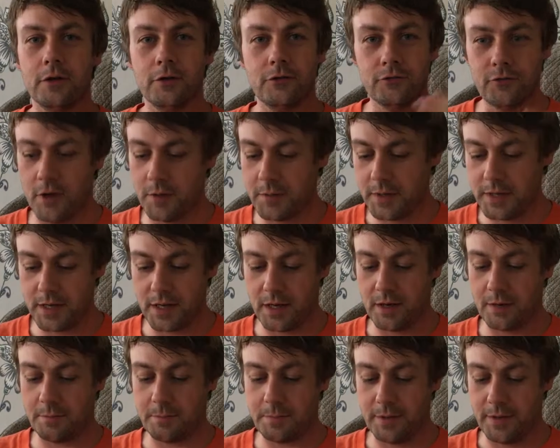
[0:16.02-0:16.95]
growing
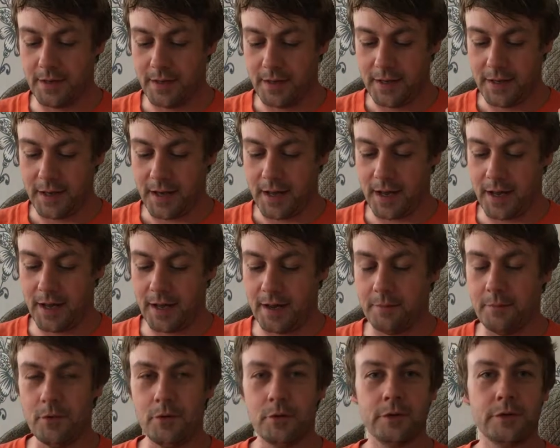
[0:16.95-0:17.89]
up,
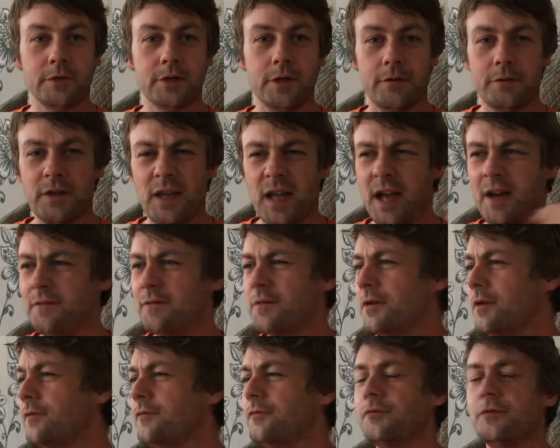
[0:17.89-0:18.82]
all the stuff you have
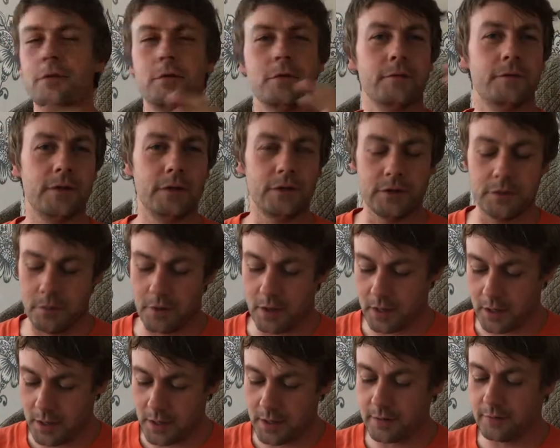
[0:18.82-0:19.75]
gone through, all the things you
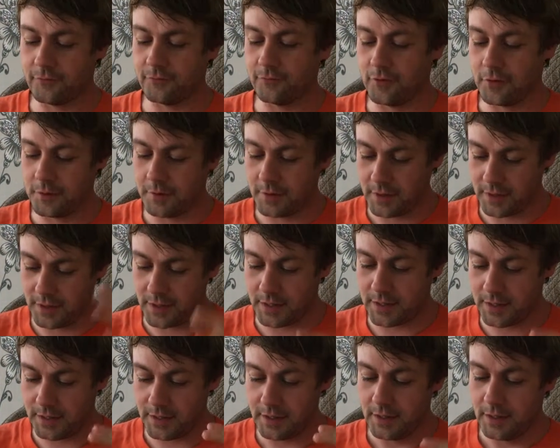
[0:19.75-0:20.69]
are going through, and then
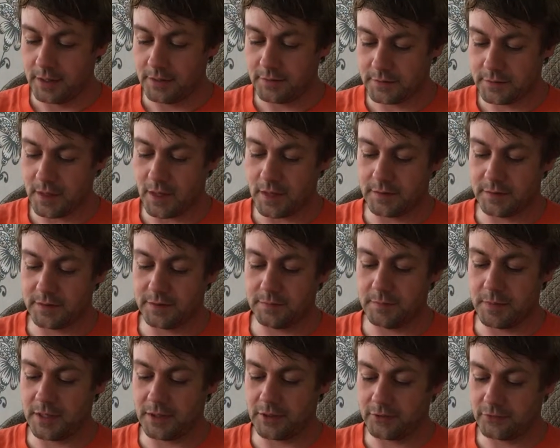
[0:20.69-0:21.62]
he starts his
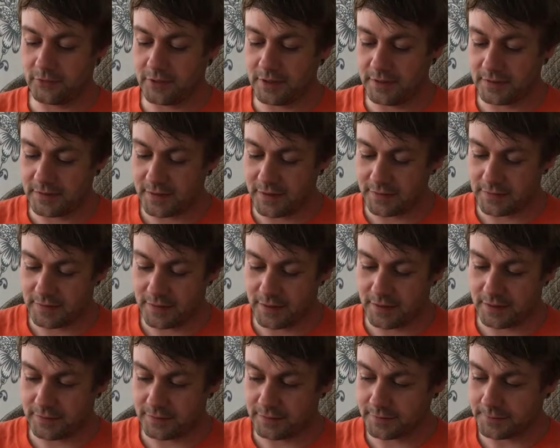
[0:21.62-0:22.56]
ministry and he says
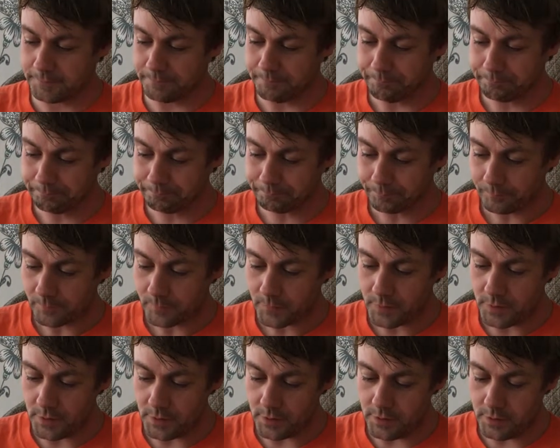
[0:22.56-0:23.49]
this.
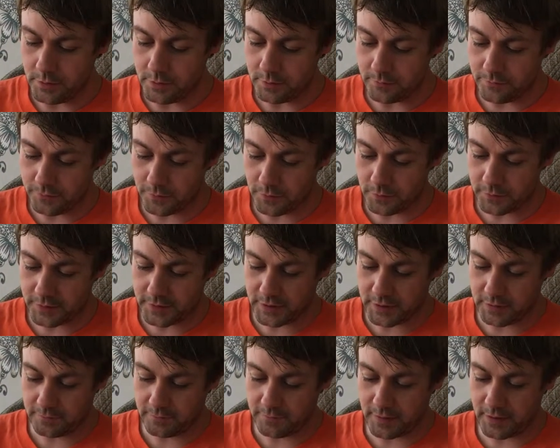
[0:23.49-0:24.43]
Luke
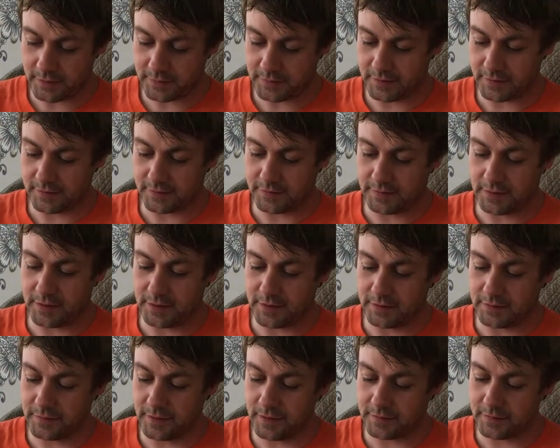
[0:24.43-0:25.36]
14 verse 16, he
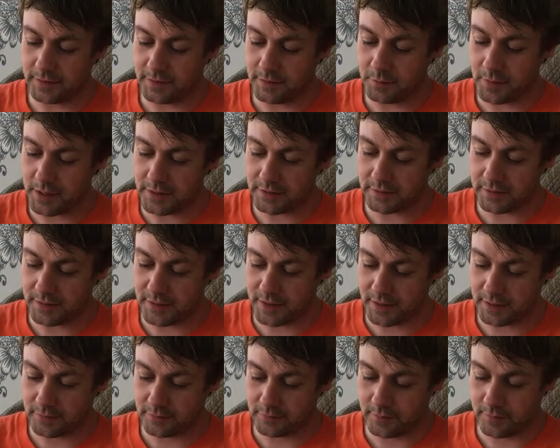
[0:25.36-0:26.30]
says, "He went to
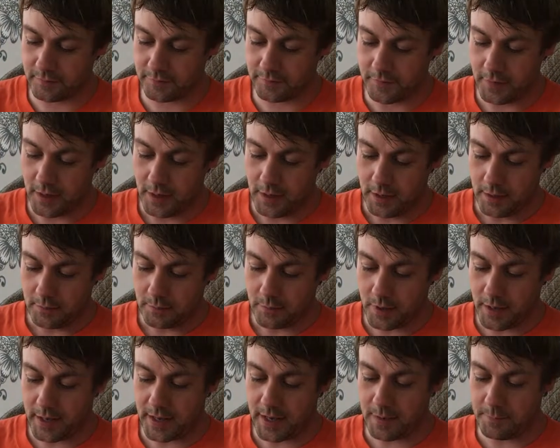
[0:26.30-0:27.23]
Nazareth
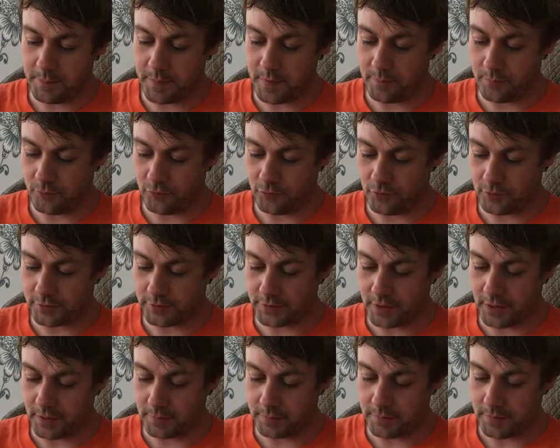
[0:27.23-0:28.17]
where he had been brought
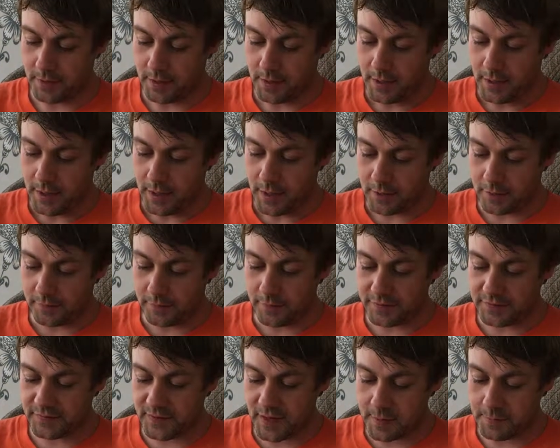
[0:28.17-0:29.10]
up, and on the
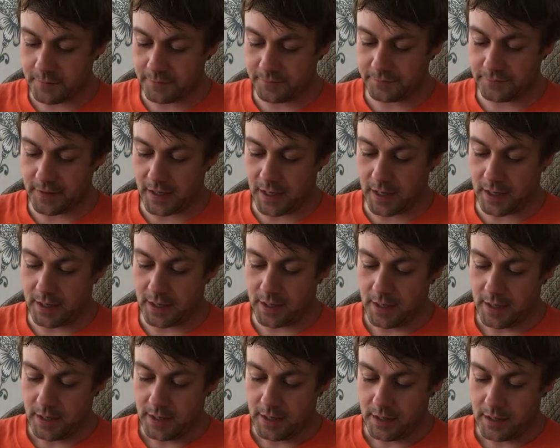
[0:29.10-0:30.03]
Sabbath day
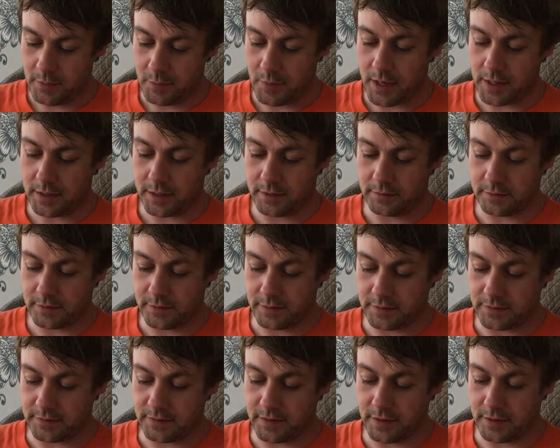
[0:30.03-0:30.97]
he went into the
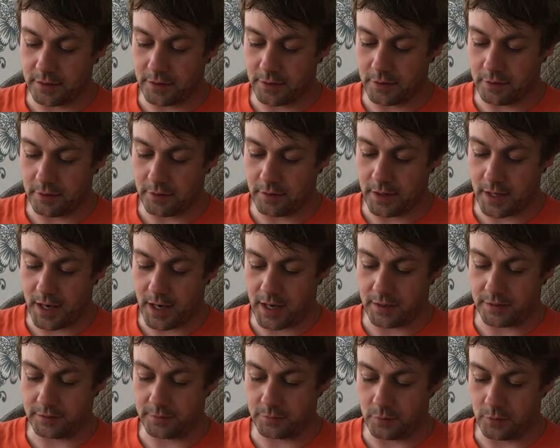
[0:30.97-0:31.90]
synagogue
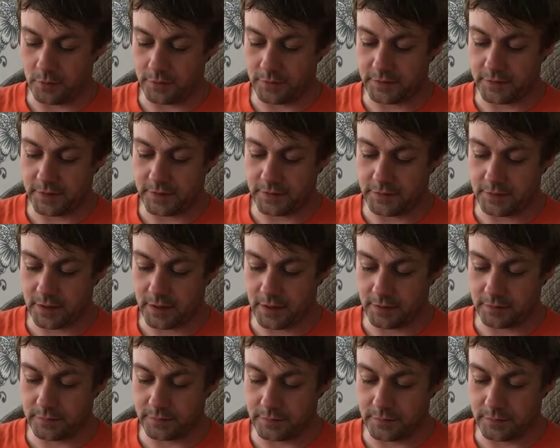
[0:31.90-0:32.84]
as was his
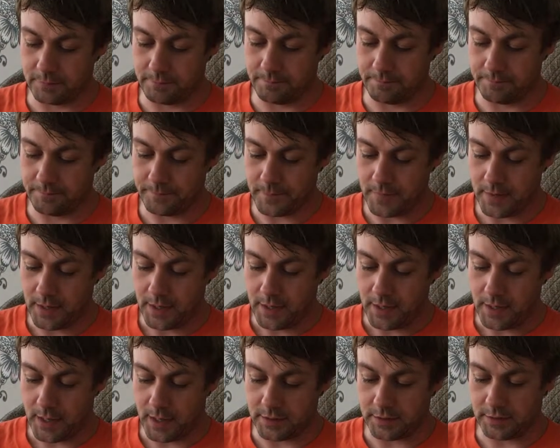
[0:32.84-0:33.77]
custom,
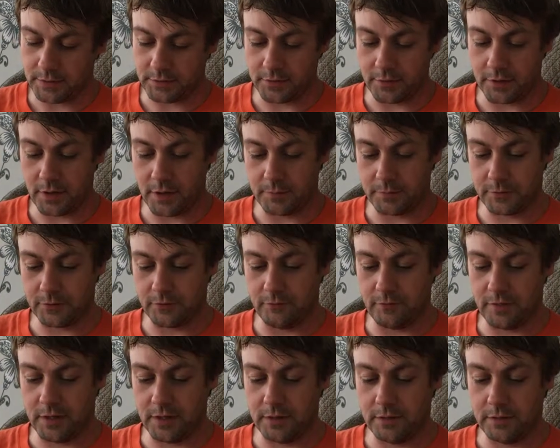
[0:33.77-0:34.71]
and he stood up to
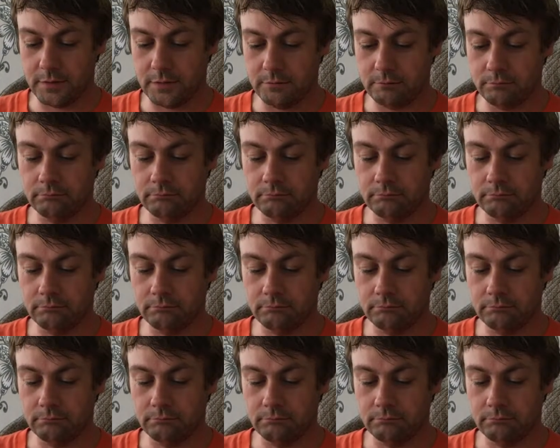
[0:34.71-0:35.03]
read."